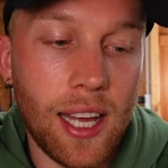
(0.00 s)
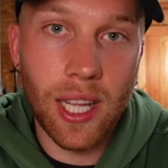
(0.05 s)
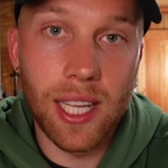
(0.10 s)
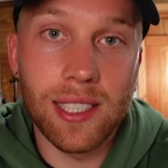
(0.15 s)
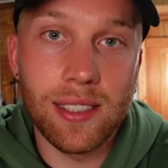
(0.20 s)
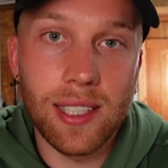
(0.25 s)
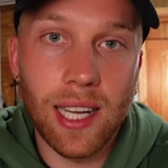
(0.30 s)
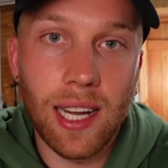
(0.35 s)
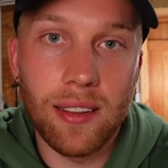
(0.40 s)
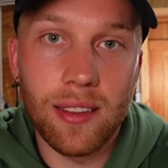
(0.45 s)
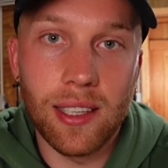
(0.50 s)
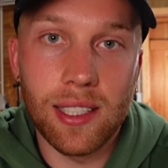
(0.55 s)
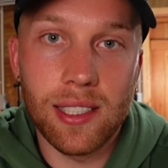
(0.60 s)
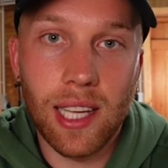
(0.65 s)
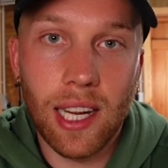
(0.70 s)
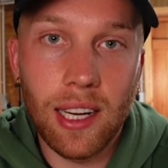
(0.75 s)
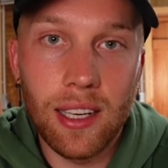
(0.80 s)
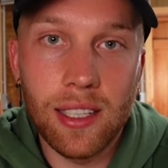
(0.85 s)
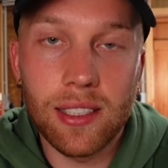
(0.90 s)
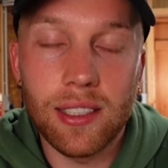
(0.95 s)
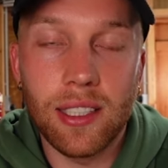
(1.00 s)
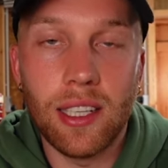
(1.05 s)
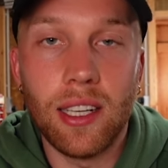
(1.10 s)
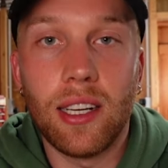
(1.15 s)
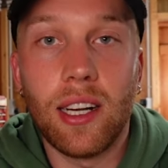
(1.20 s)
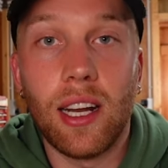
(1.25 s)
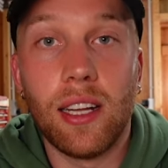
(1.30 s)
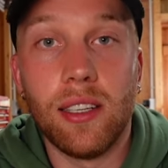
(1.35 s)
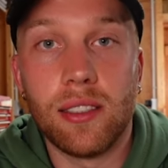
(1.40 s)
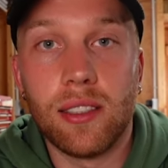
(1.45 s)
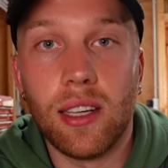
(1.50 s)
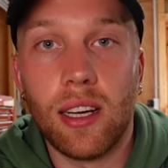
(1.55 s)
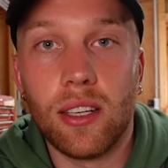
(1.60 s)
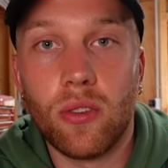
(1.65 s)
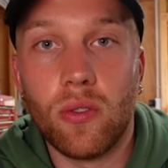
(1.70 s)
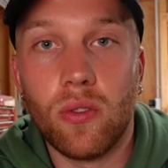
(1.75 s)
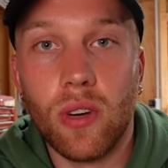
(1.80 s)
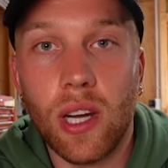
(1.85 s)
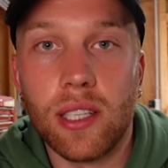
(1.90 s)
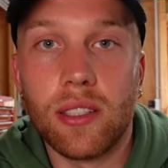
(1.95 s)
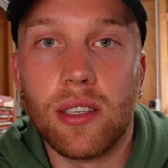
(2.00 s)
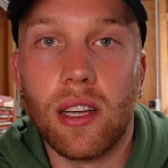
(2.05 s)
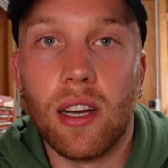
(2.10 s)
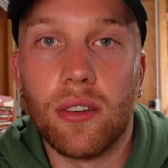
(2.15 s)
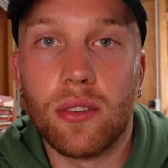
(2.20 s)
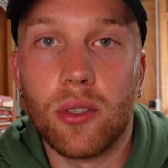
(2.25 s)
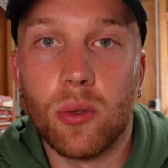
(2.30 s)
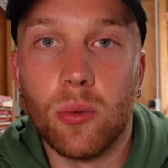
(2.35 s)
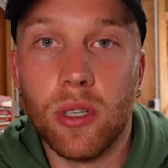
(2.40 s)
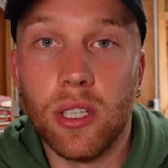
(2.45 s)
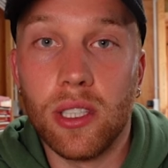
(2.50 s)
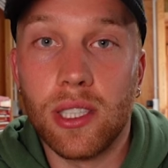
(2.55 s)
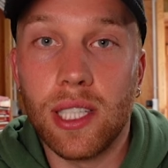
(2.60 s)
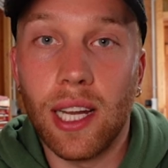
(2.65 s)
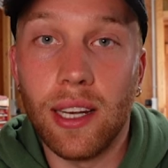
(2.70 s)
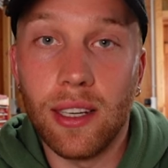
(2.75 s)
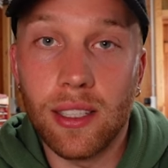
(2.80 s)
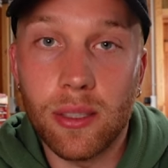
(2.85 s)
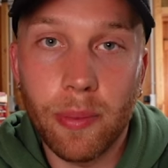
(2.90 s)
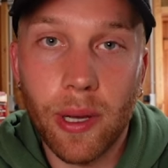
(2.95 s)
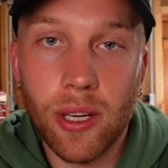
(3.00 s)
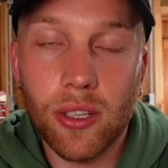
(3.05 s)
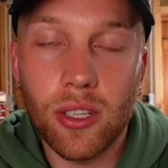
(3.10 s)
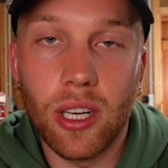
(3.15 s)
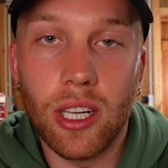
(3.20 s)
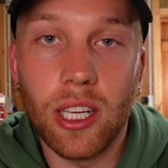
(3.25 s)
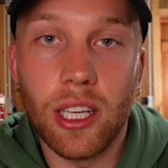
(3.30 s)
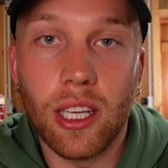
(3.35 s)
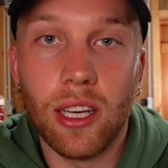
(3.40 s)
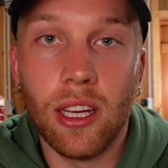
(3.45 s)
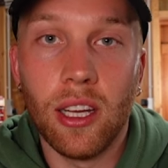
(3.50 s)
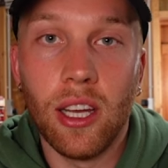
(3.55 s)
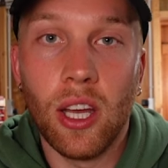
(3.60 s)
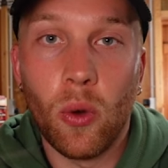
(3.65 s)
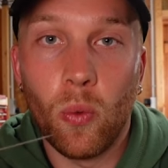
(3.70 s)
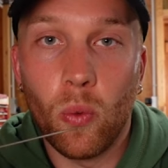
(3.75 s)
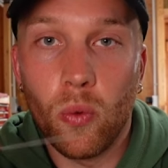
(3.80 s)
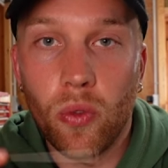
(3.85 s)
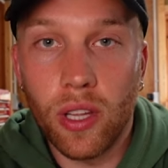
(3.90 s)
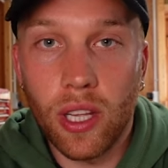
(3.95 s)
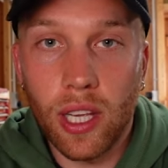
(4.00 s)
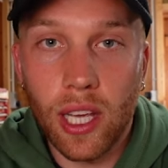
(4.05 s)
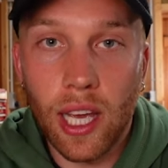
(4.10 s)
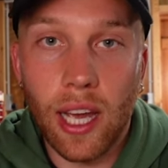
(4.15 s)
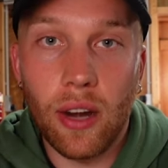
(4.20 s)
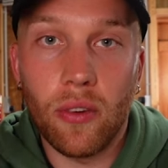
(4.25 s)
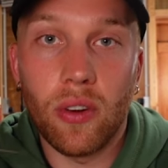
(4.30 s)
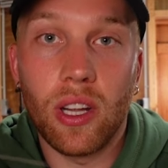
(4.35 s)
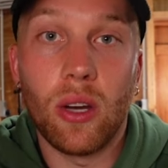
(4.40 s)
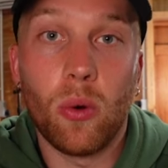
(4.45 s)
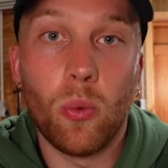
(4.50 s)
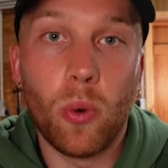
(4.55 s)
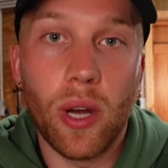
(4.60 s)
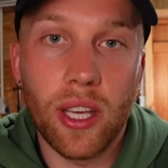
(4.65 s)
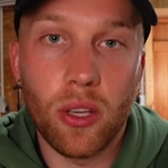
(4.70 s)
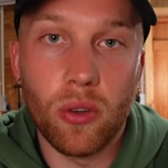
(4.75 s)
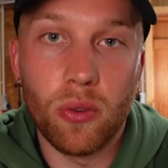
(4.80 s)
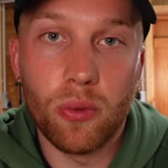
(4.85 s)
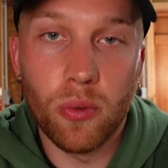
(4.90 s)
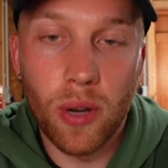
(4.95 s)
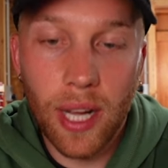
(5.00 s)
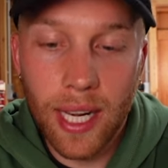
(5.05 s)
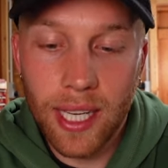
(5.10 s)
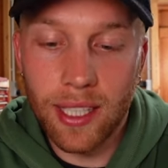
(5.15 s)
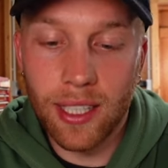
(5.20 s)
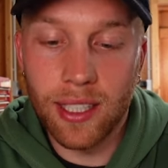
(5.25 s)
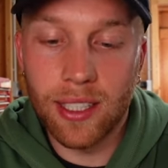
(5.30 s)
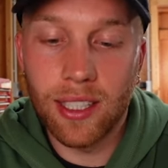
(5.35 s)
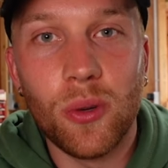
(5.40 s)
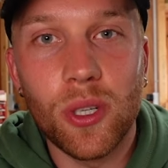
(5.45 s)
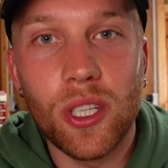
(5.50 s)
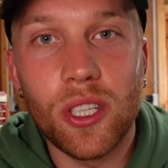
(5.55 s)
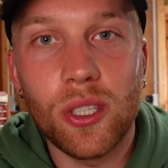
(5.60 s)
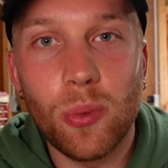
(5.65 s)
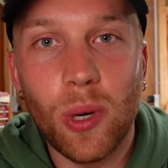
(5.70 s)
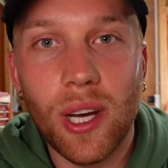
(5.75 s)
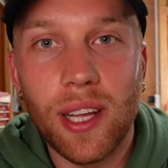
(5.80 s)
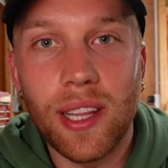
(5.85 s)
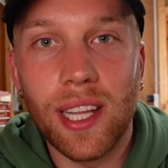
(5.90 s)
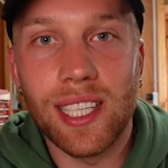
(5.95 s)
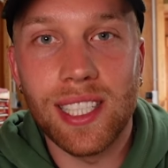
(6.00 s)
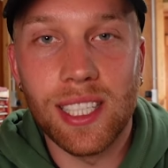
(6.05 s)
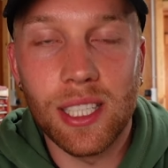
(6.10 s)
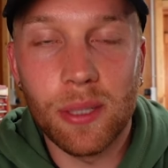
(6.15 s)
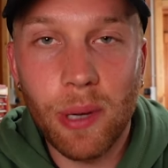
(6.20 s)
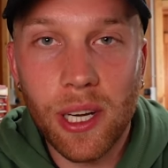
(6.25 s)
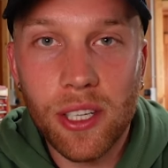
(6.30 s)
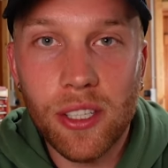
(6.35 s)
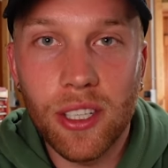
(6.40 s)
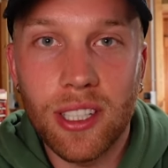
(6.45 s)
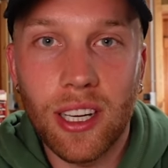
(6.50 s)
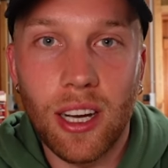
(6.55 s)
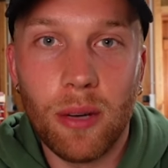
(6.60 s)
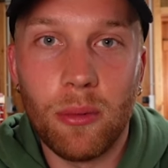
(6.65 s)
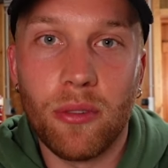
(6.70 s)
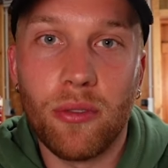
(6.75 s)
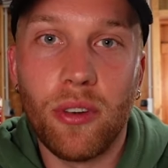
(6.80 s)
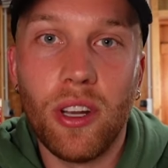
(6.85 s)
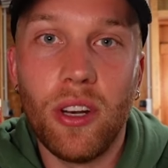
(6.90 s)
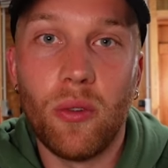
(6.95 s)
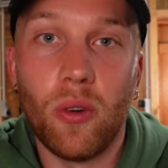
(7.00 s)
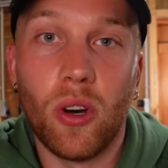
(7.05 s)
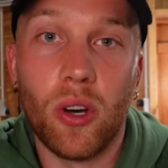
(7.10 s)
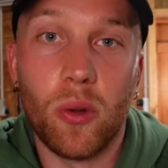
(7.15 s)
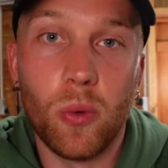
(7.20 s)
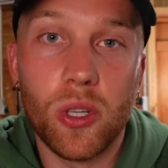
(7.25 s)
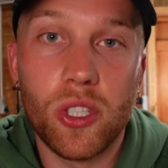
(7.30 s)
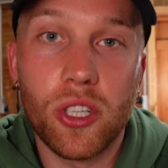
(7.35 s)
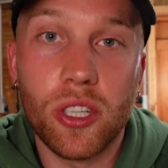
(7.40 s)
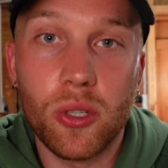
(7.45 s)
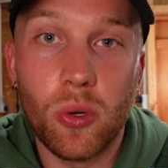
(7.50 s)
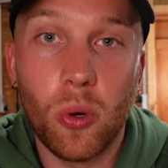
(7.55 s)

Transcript: is that the stainless steel can start to rust afterwards and especially the area where you've welded, which is why there's a special type of filler rod which is